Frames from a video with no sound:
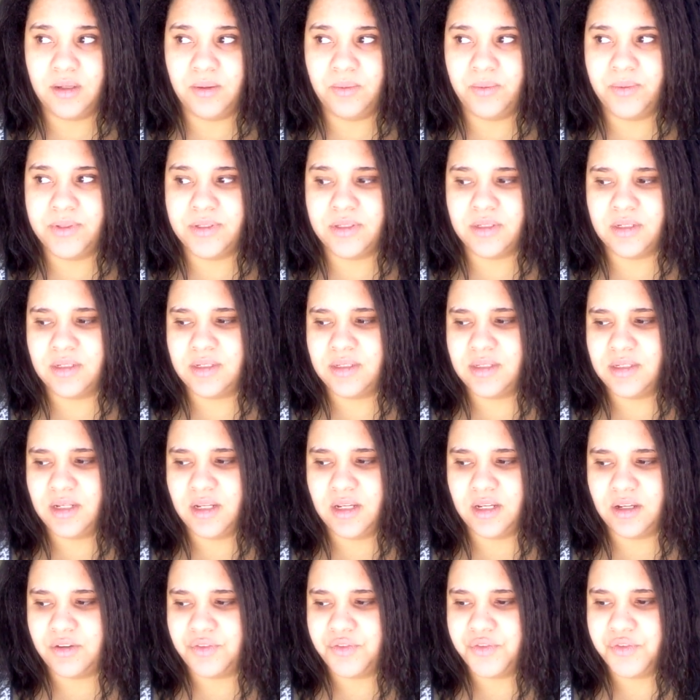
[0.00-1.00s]
It was as
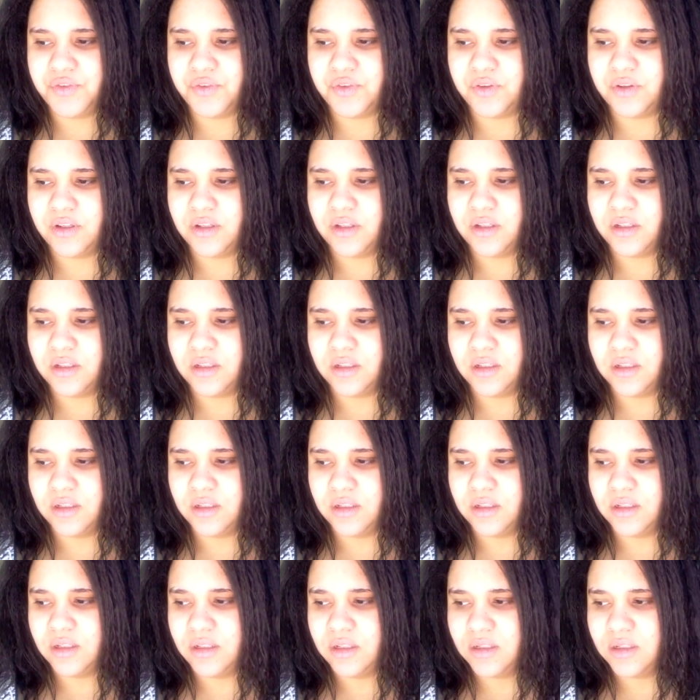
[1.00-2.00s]
if
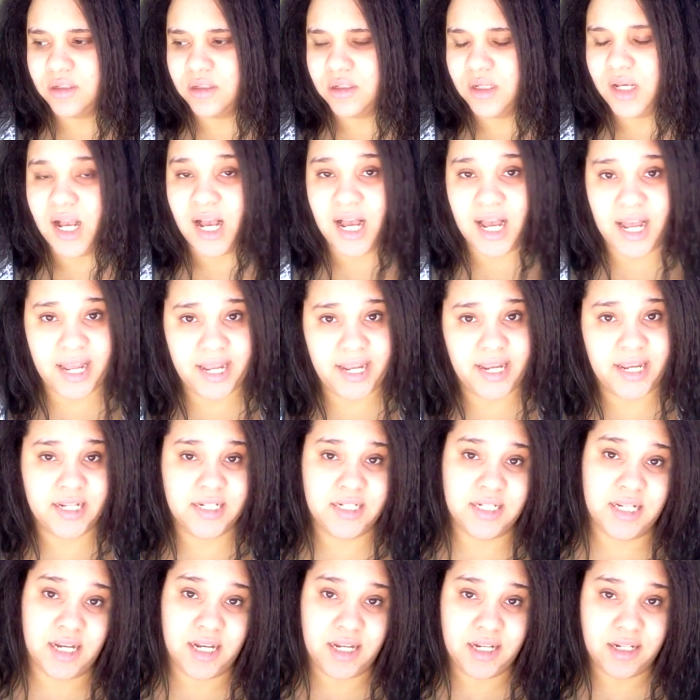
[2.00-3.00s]
I
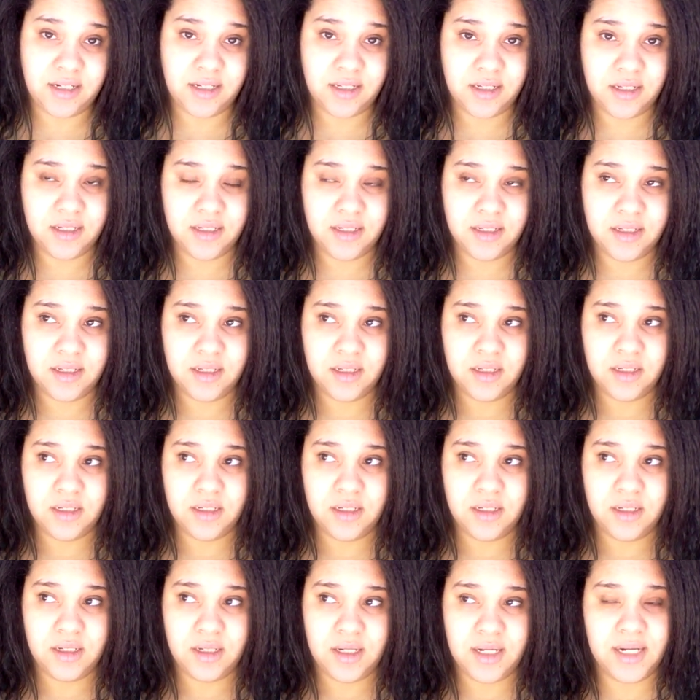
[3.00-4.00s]
had died.
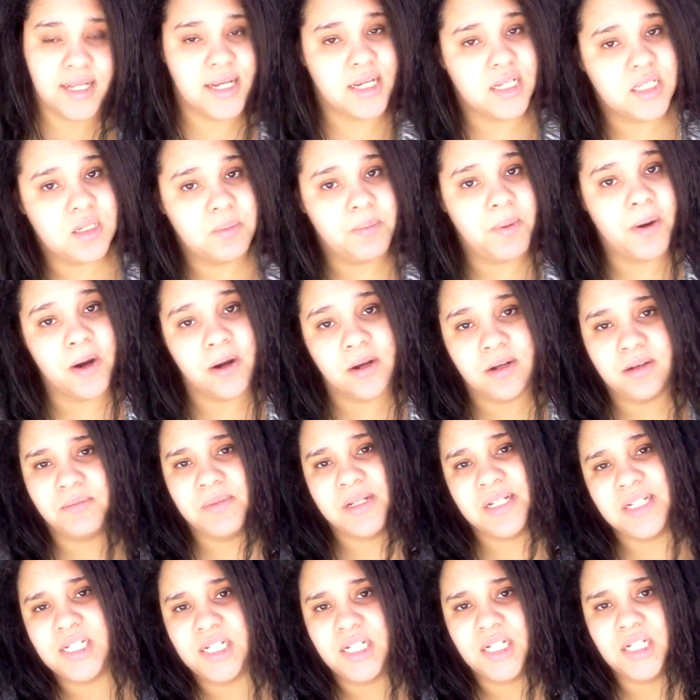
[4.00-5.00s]
And I guess a part
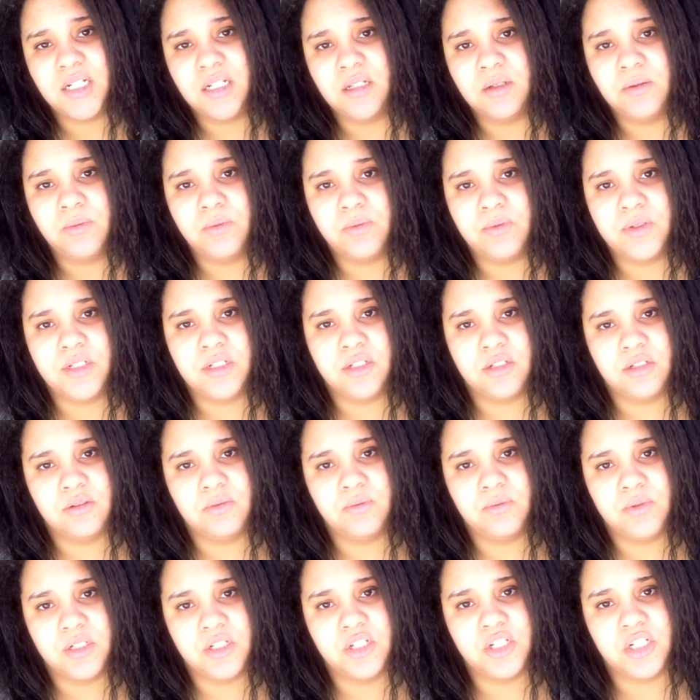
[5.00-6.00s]
of me did when,
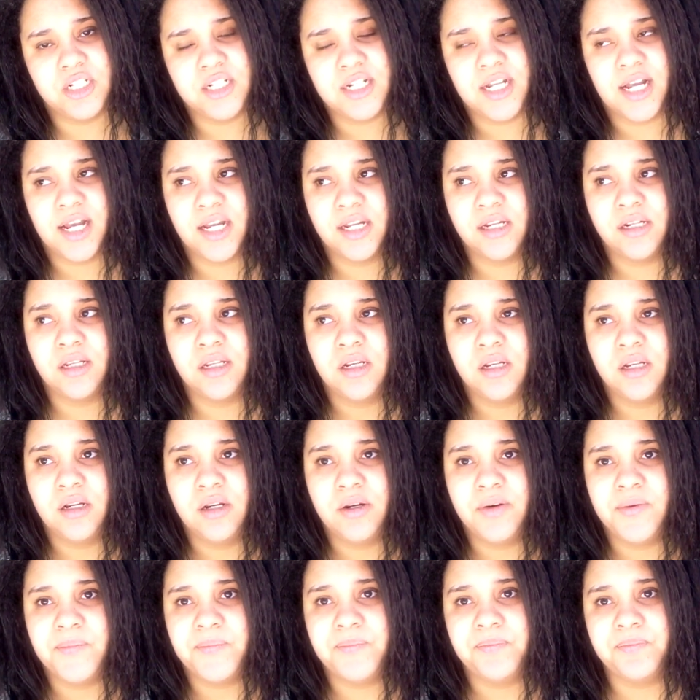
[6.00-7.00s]
when she died.
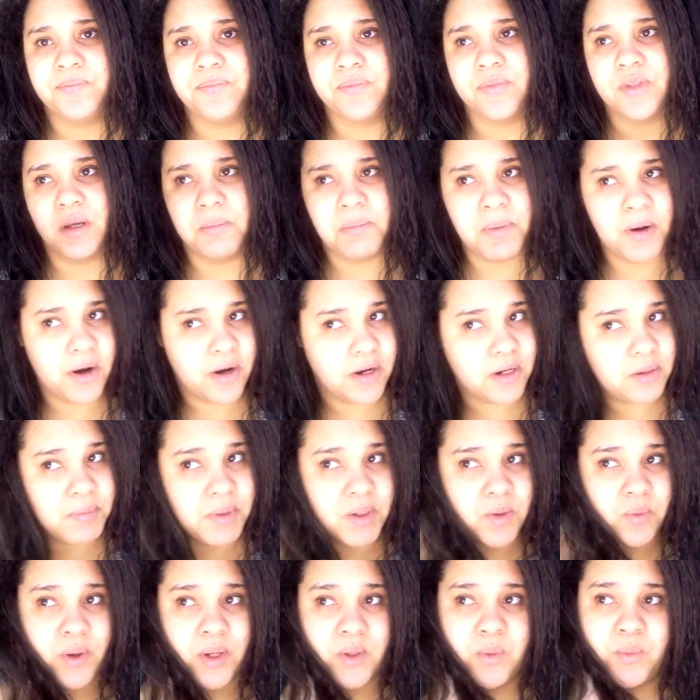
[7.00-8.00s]
A part
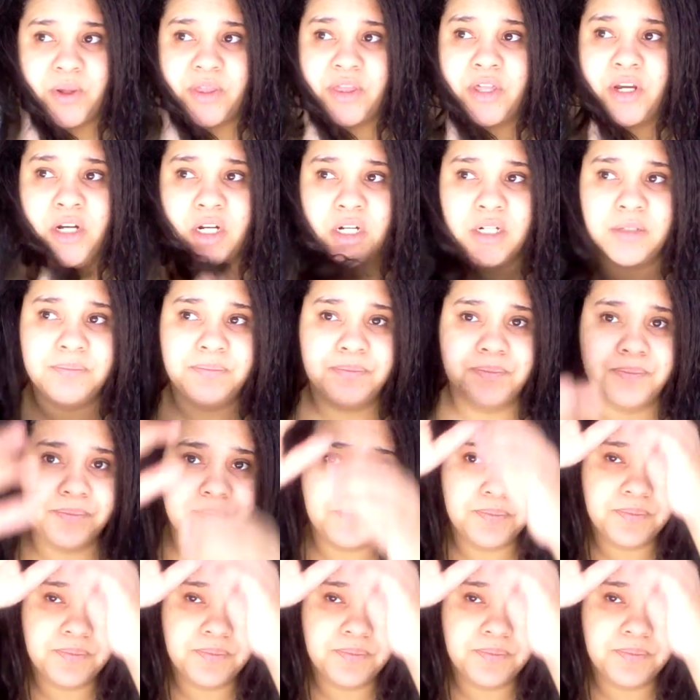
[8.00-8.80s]
of me went with her,